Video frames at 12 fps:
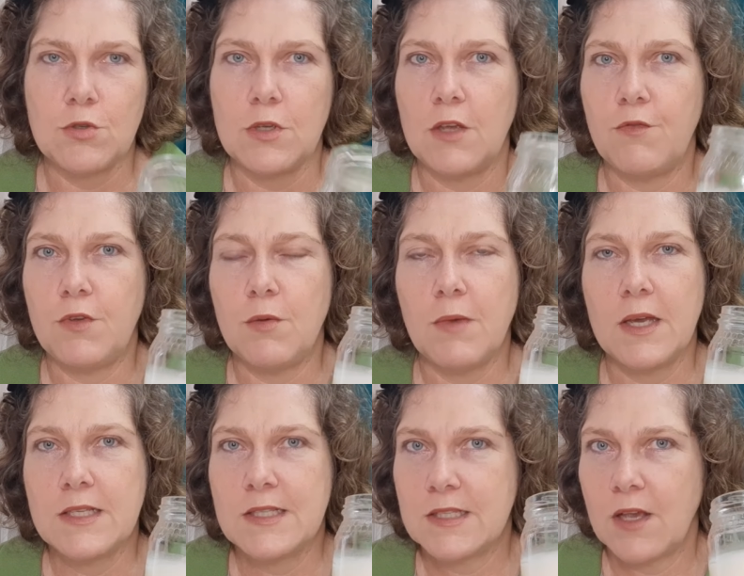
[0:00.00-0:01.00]
If you
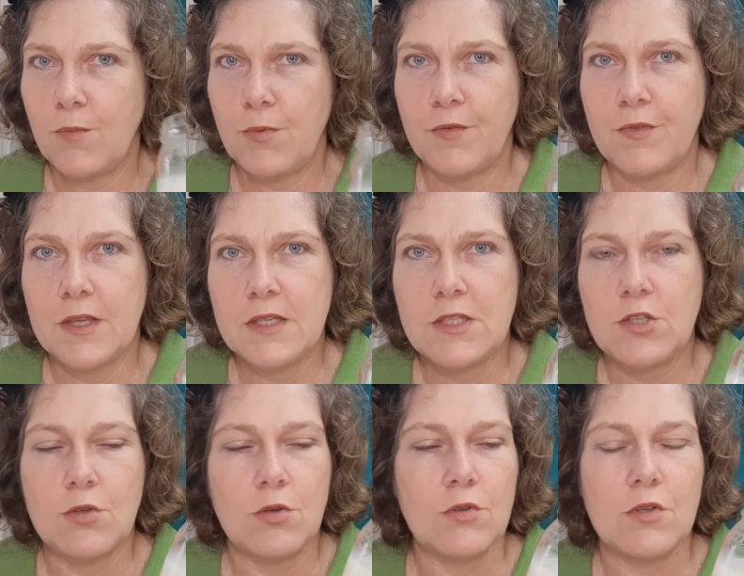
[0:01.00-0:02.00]
make soap with this,
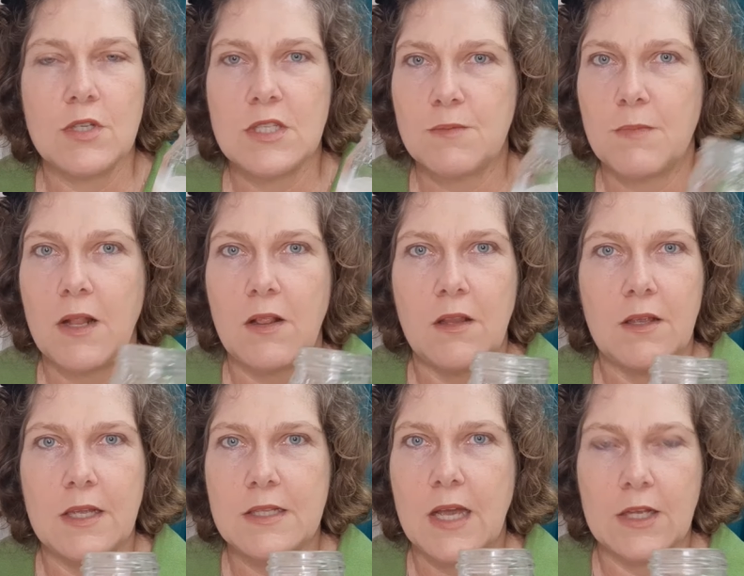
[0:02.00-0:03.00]
you're not going to smell
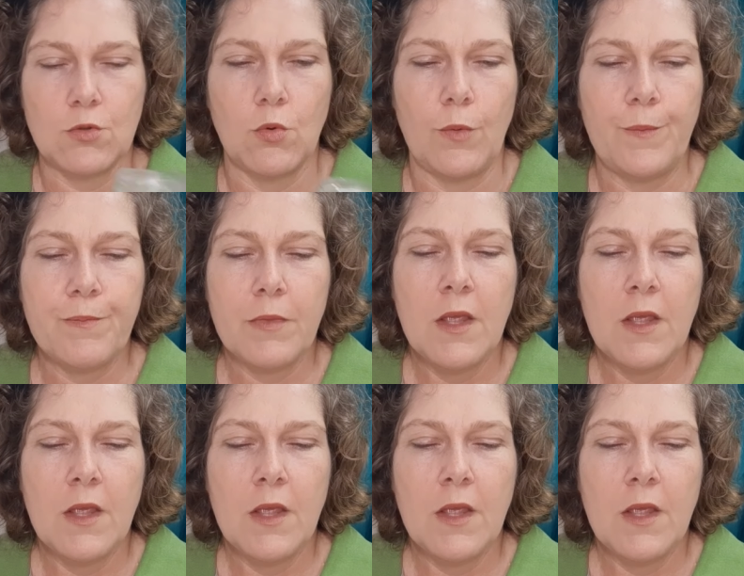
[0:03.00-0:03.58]
it at all.